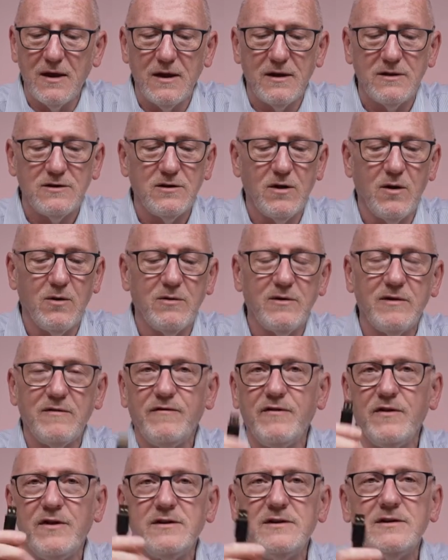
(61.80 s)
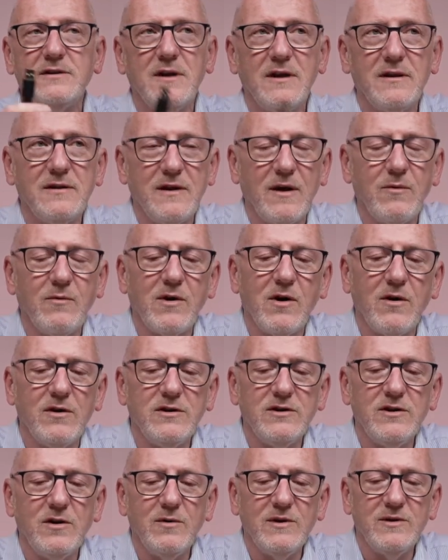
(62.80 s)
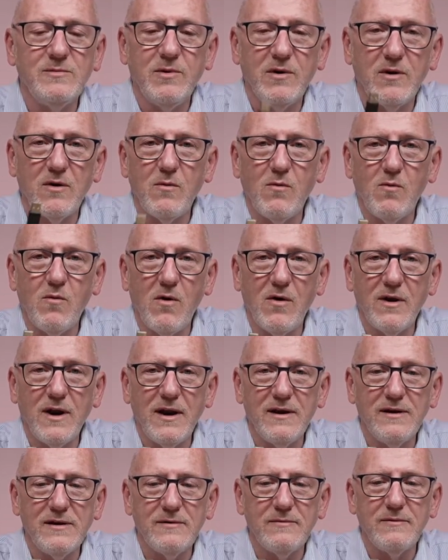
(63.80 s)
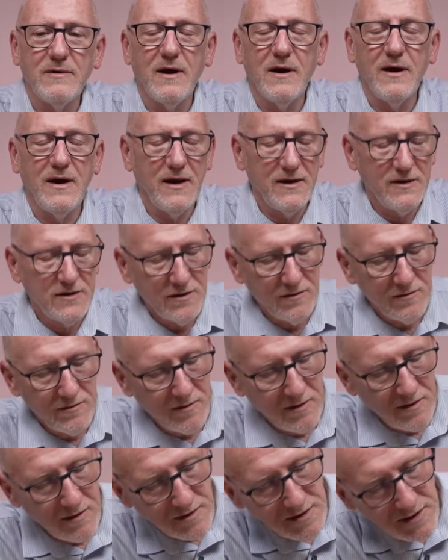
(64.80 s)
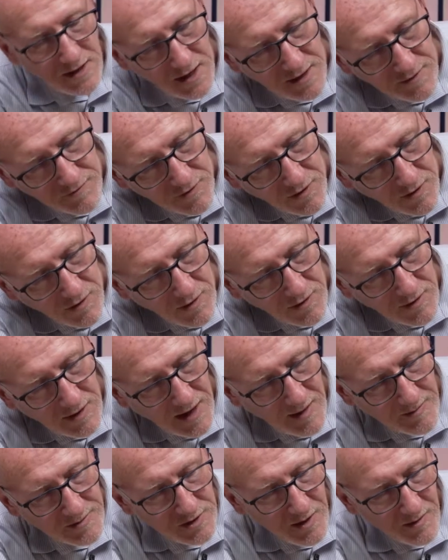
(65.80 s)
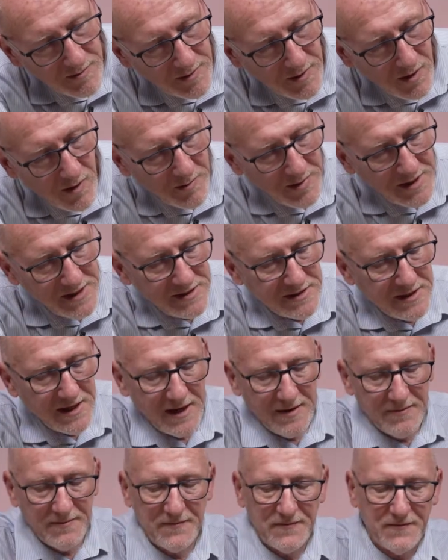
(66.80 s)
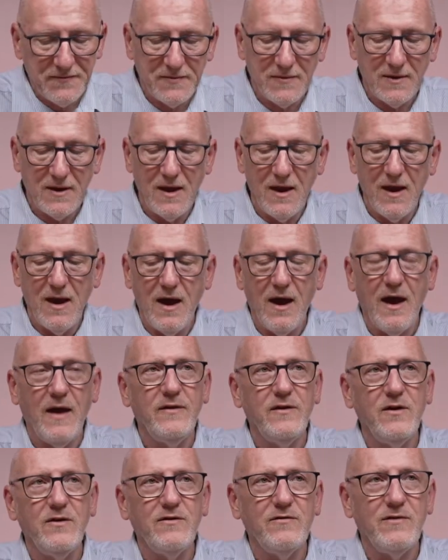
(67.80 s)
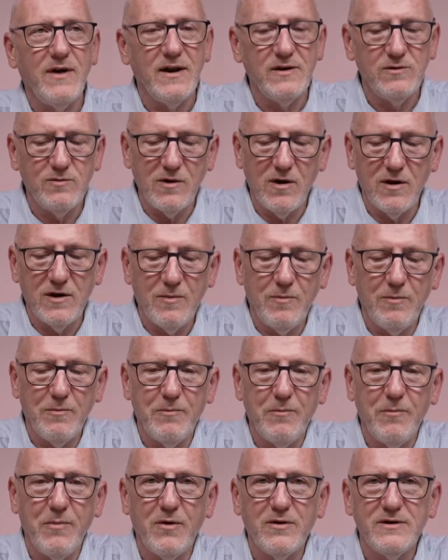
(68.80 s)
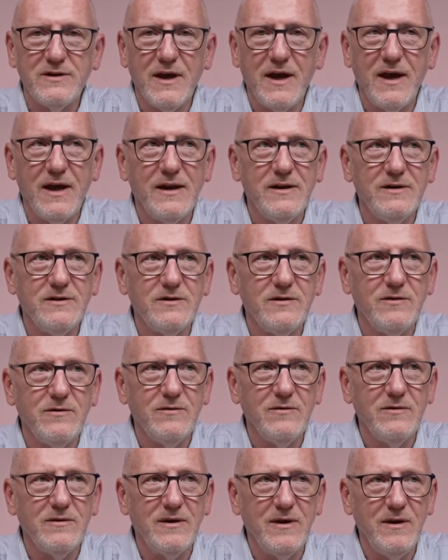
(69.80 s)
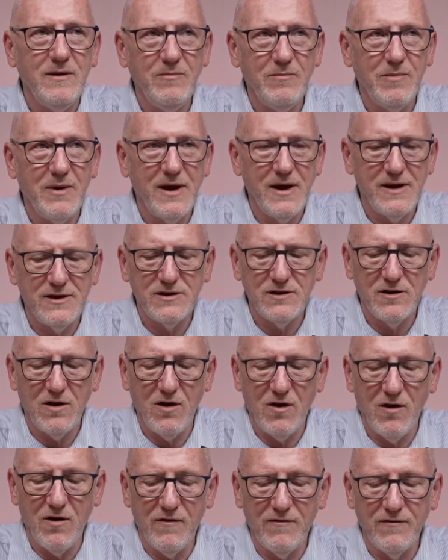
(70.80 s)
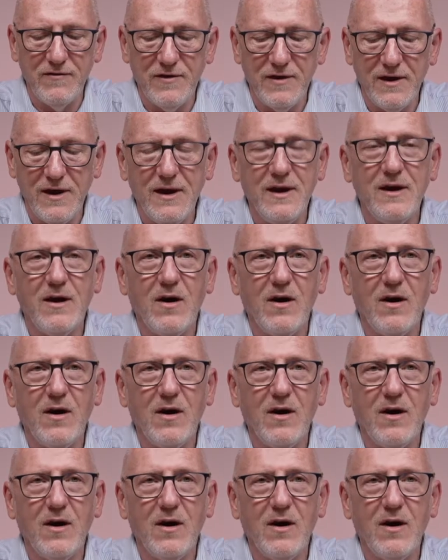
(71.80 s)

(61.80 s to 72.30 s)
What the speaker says: So the first thing we're going to do is plug one end into the side of your laptop or PC, and the other end we're going to put into the base of the